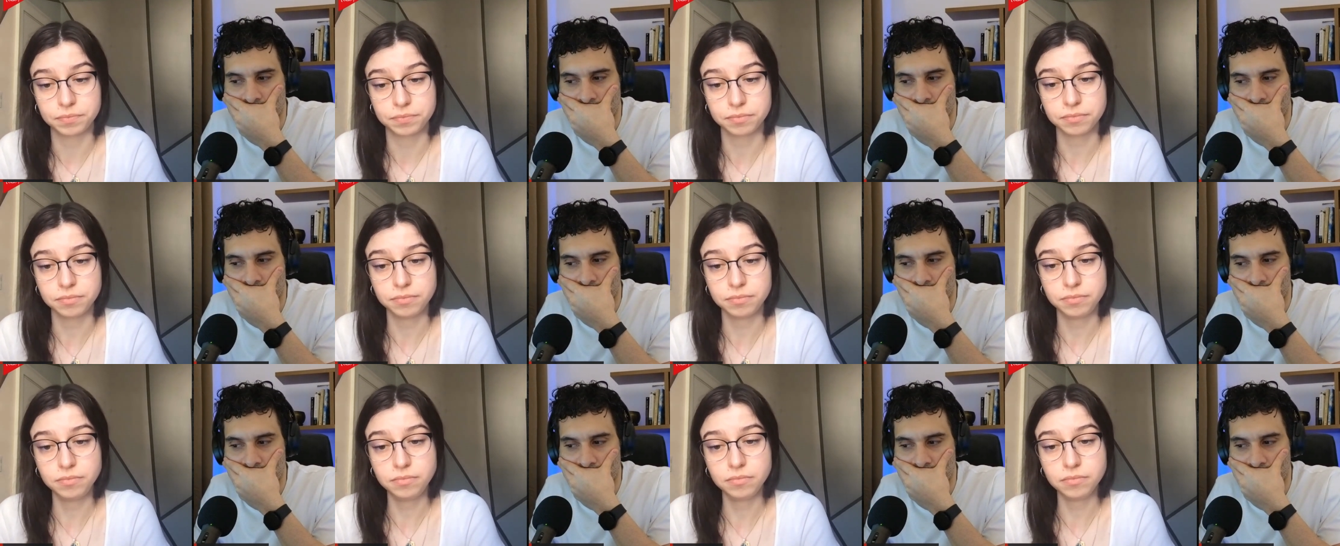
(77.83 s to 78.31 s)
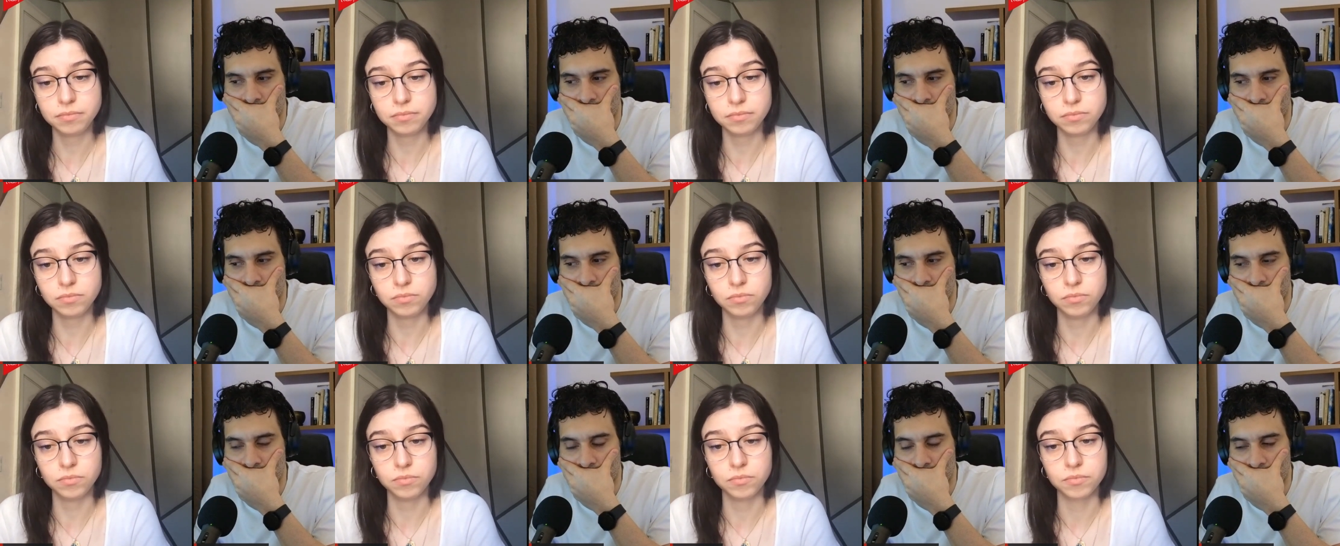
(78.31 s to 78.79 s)

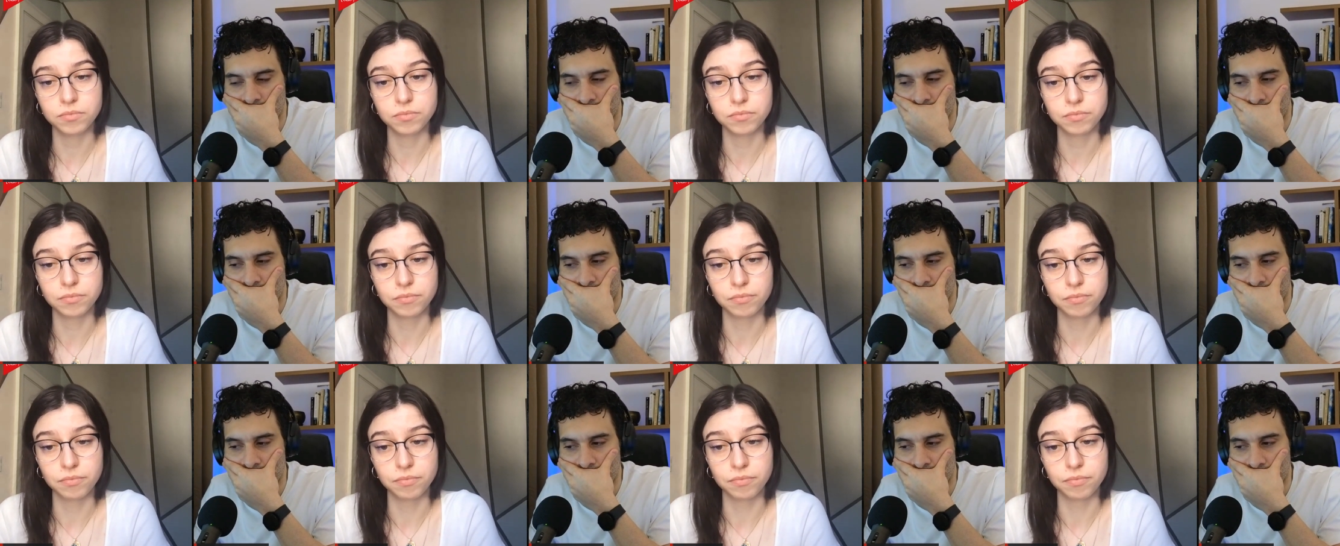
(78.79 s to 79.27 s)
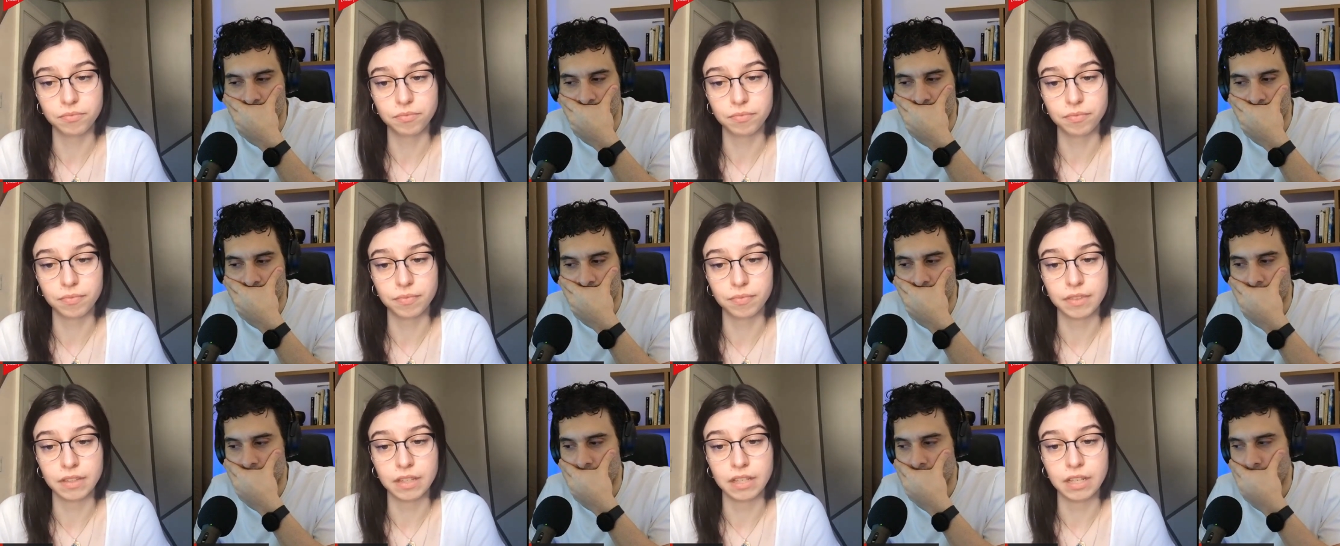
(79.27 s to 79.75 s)

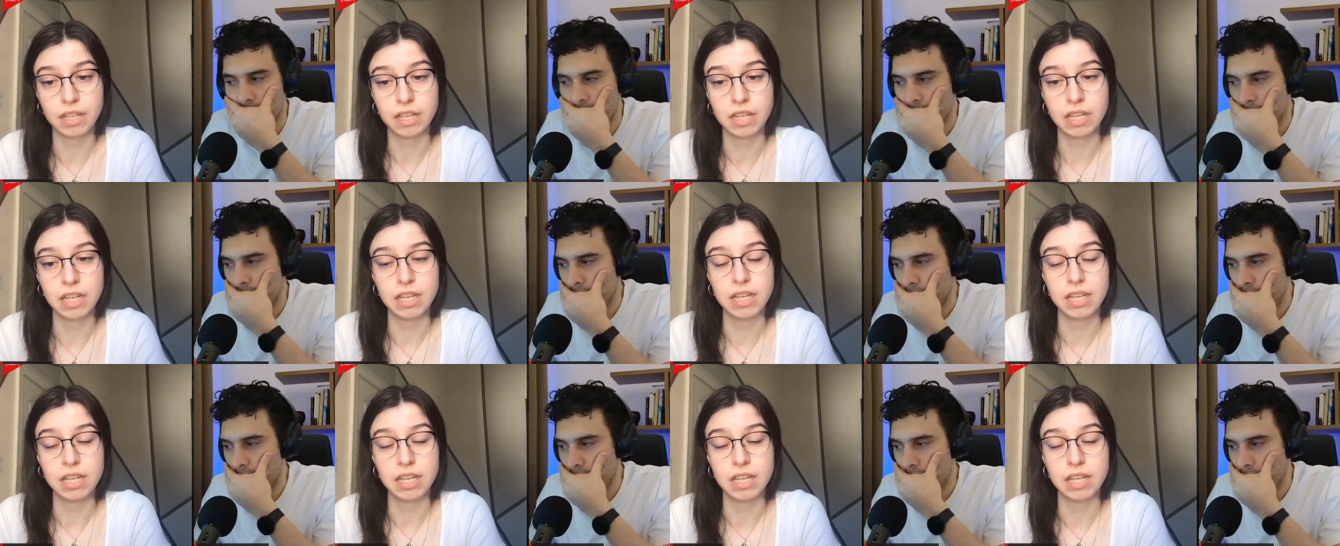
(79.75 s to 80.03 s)
Nothing is said.